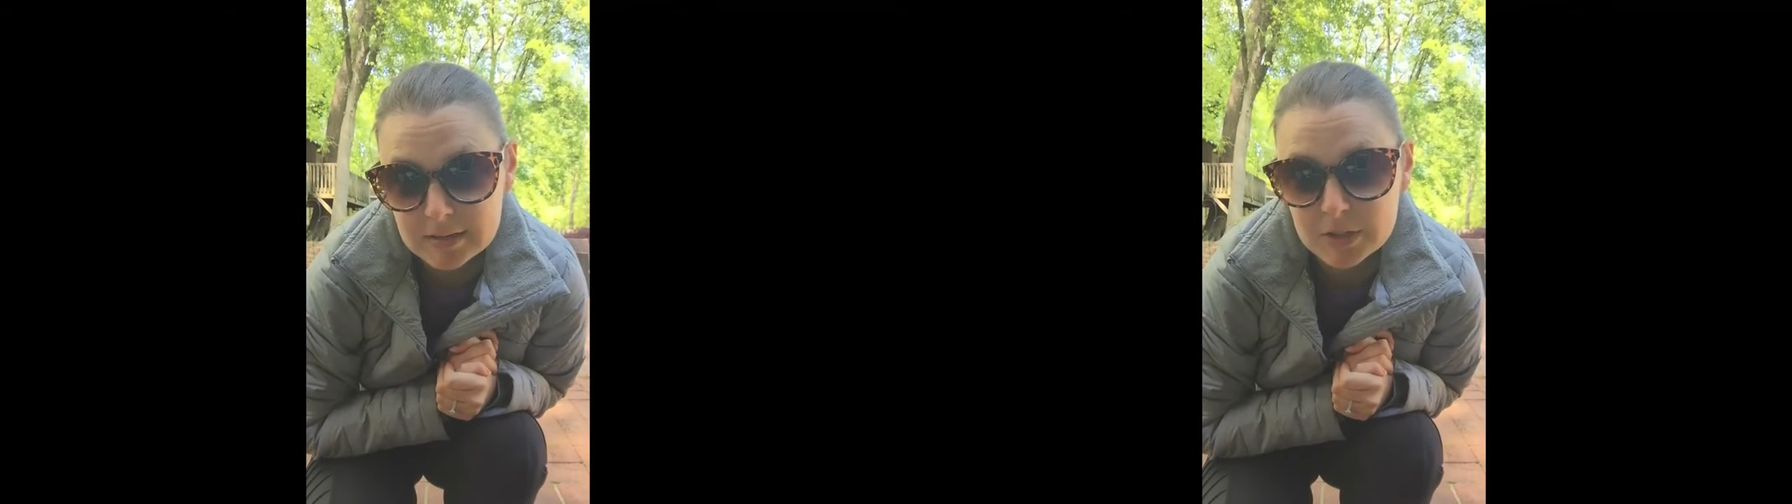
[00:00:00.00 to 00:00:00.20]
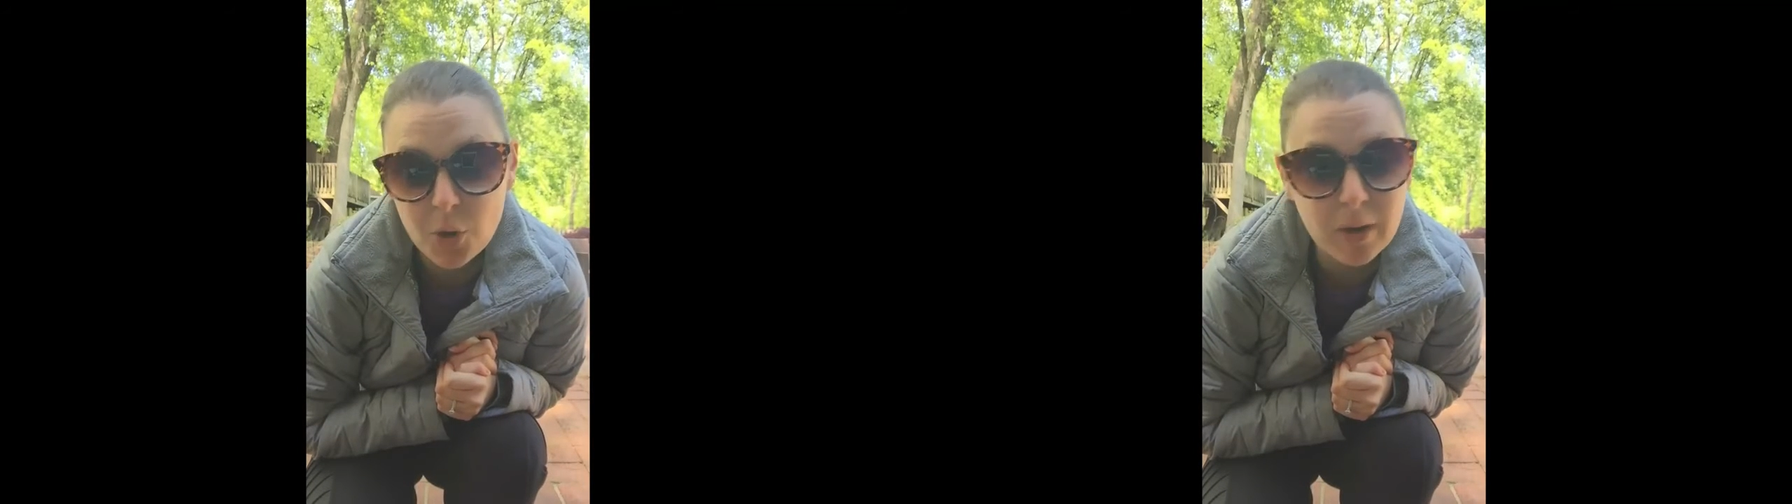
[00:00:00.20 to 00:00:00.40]

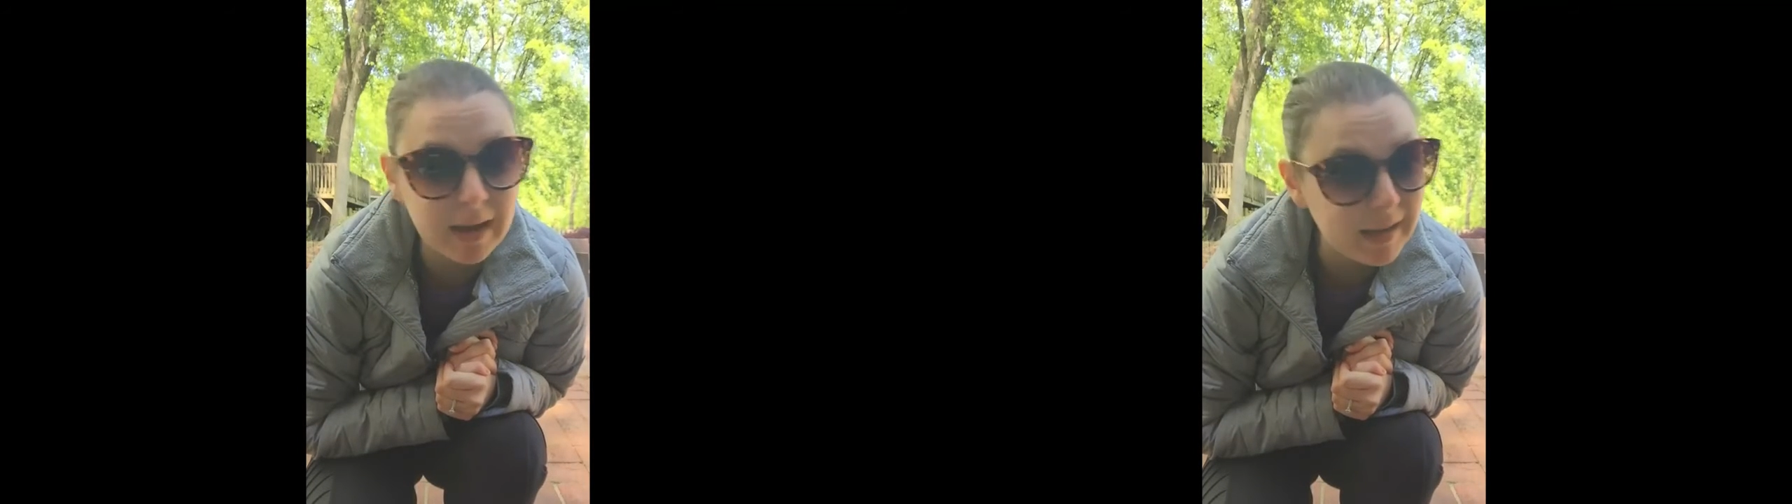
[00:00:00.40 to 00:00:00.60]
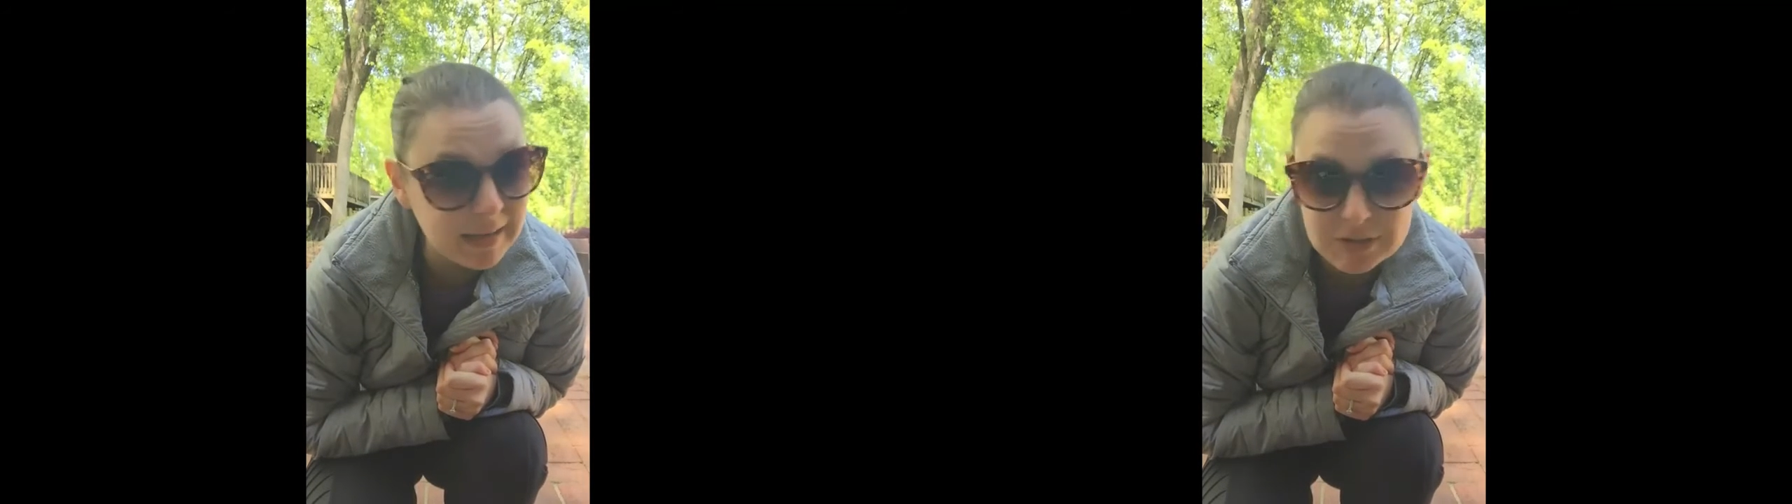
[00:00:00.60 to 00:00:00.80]
So
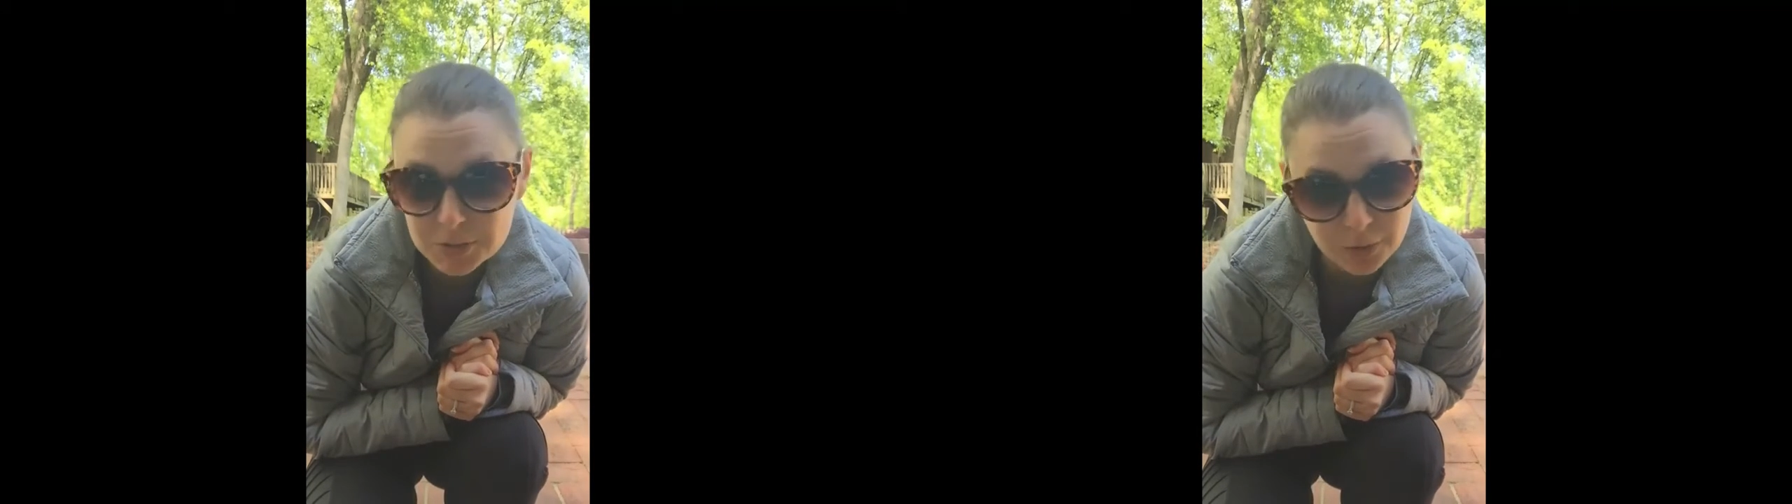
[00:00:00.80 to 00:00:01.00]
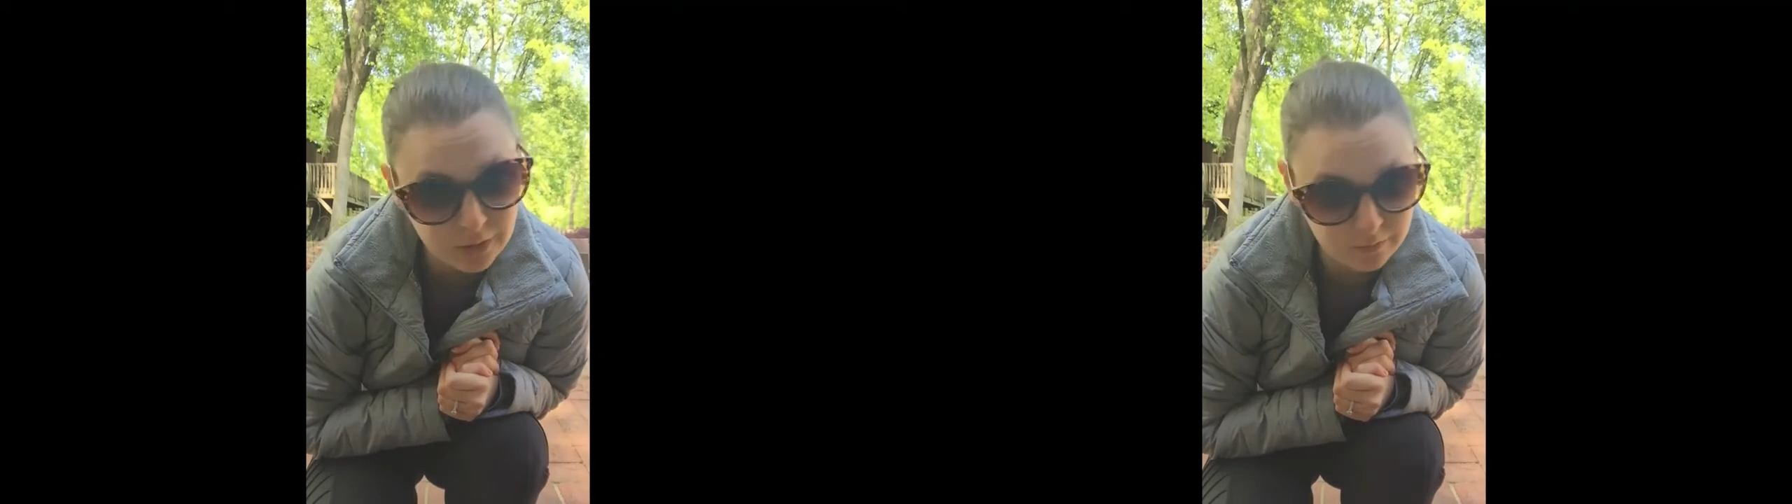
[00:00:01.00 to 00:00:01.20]
any
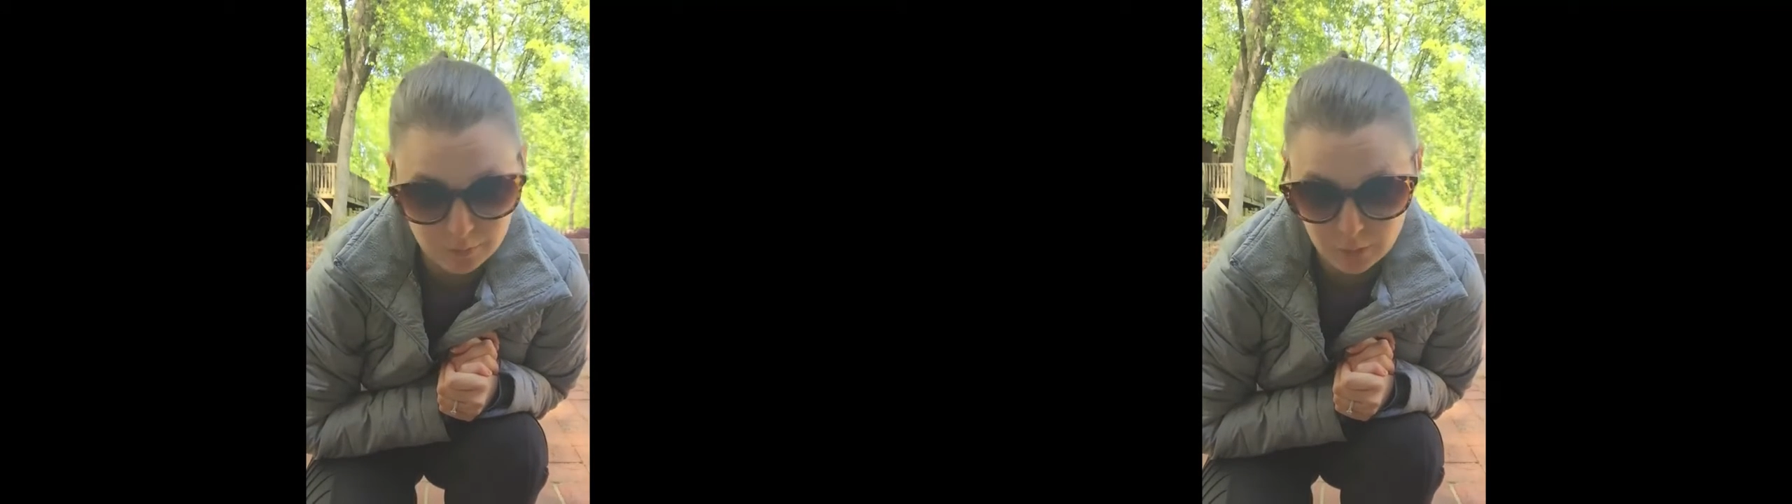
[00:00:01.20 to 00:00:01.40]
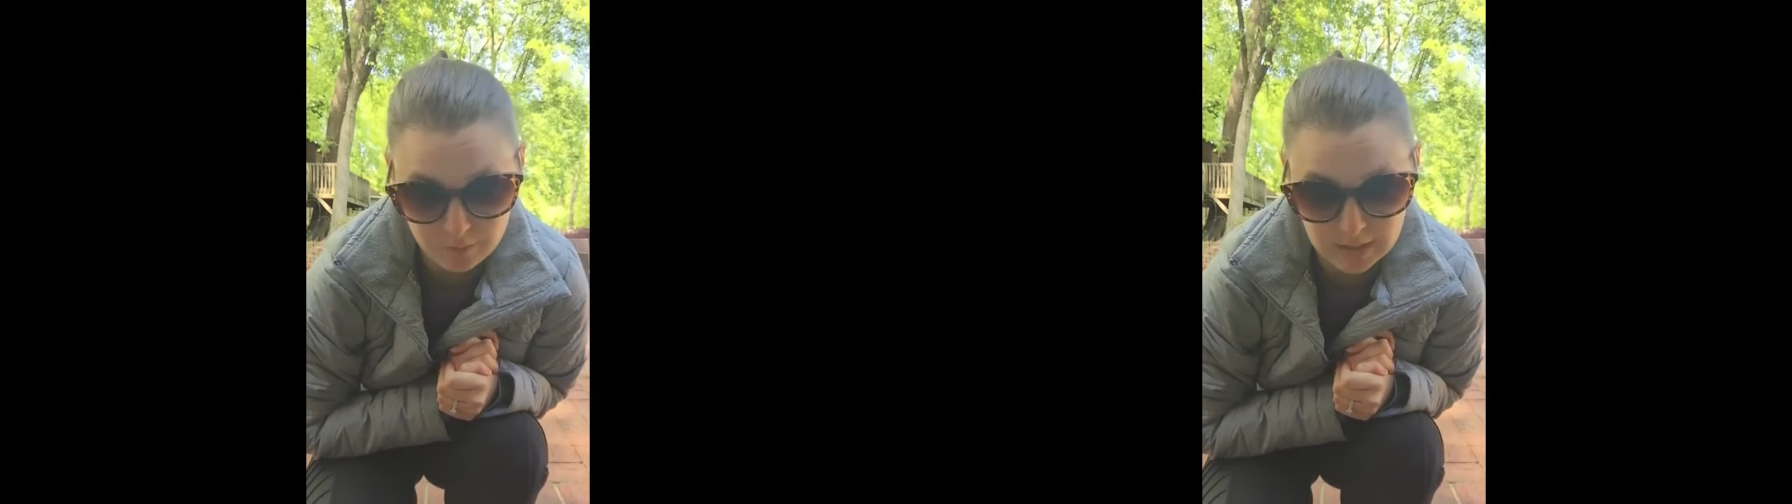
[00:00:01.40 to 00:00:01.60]
sort of
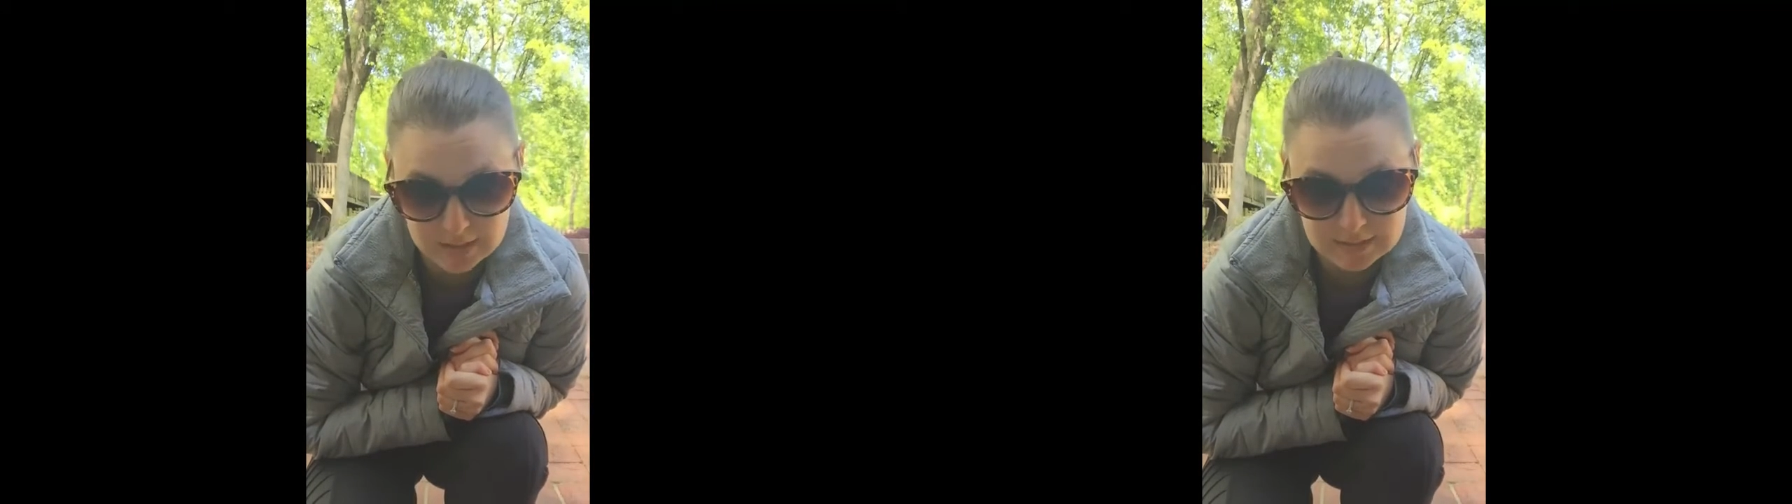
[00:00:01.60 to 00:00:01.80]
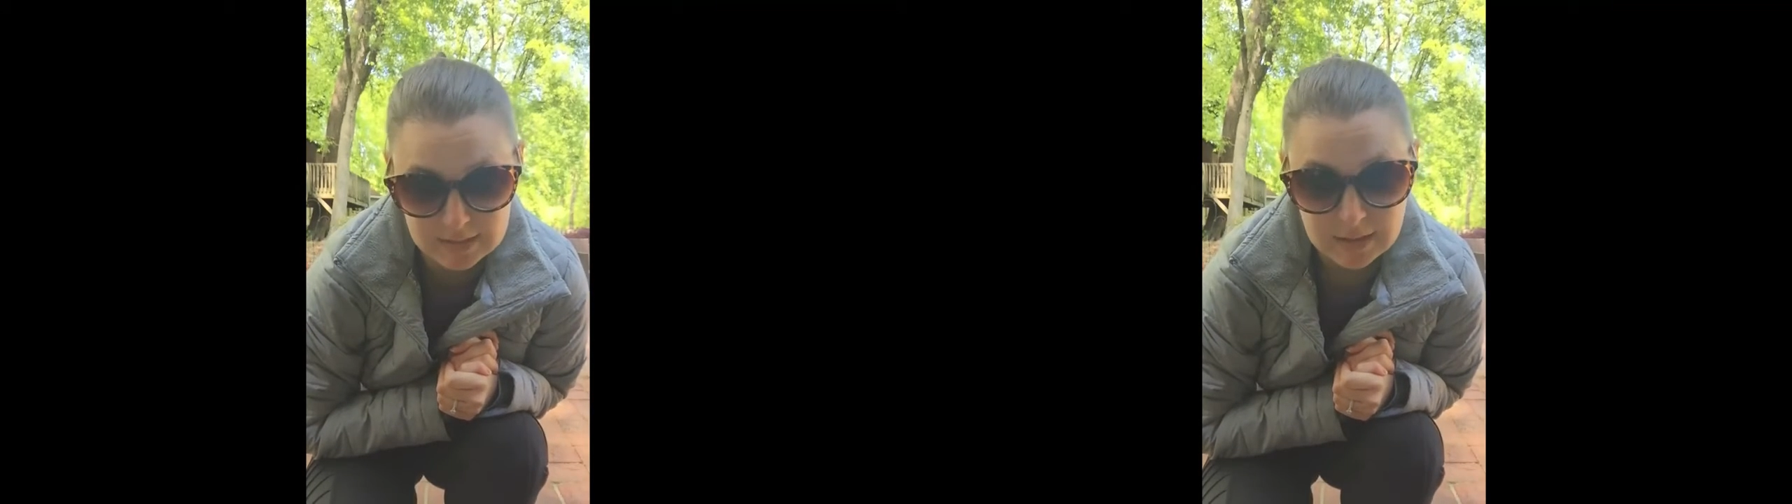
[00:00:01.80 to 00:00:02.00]

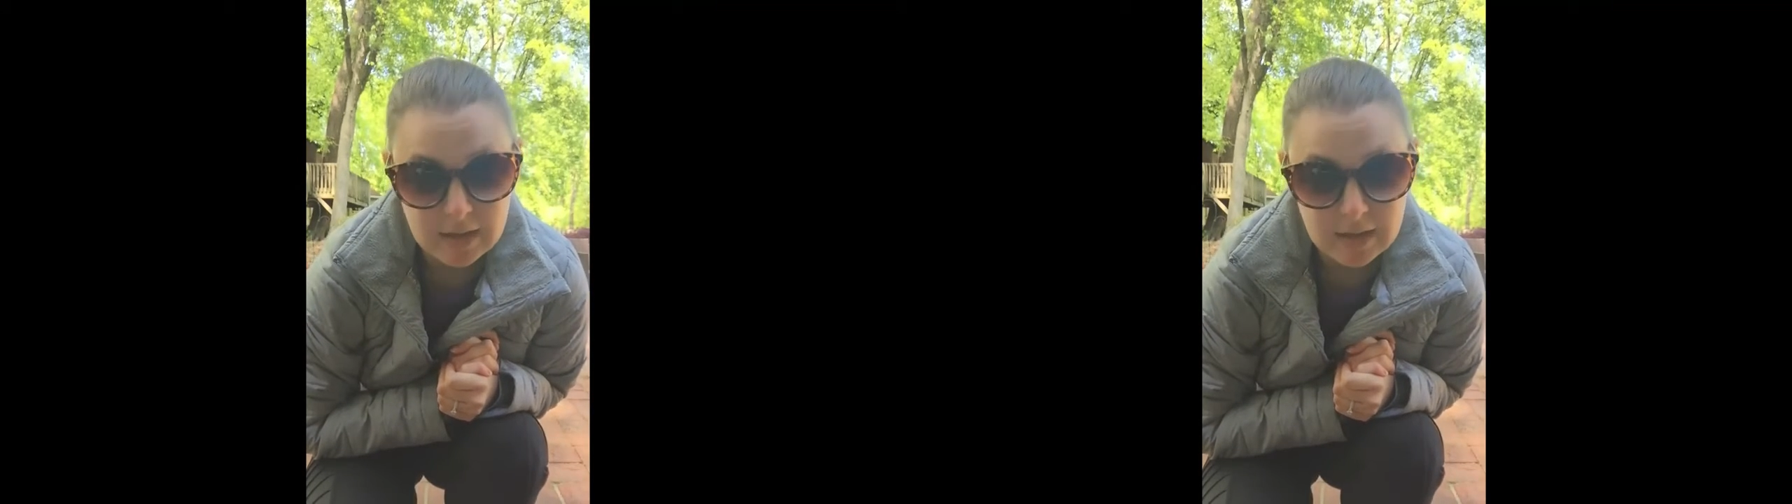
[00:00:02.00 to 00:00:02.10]
movement